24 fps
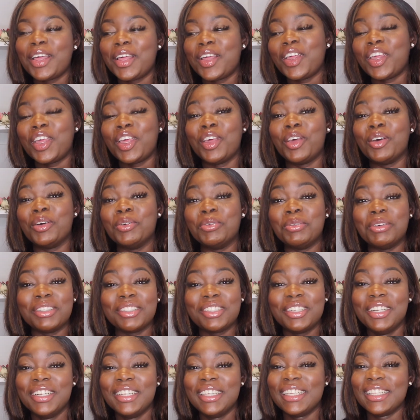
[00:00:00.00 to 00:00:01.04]
Ew, I
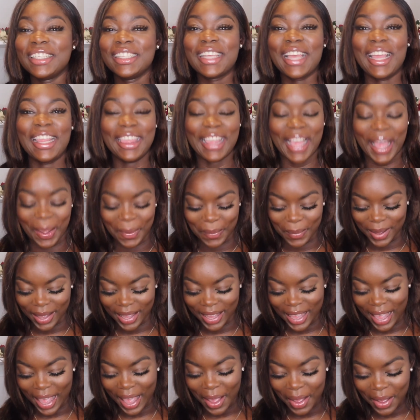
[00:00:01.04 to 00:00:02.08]
shouldn't have said that, but
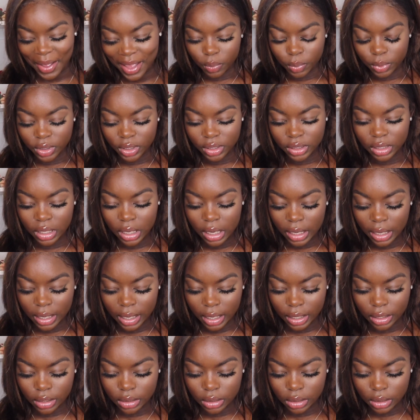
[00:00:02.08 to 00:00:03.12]
yeah. We're just gonna
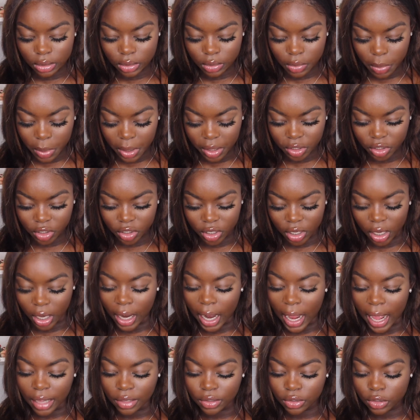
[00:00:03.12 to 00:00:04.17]
get into this question and
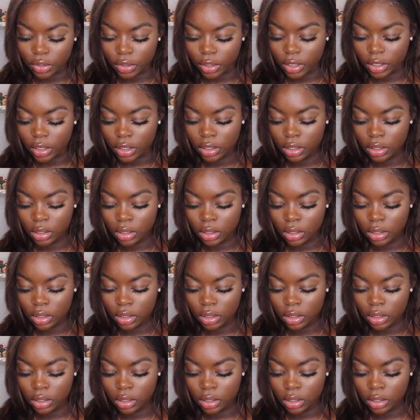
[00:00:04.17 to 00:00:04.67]
answer.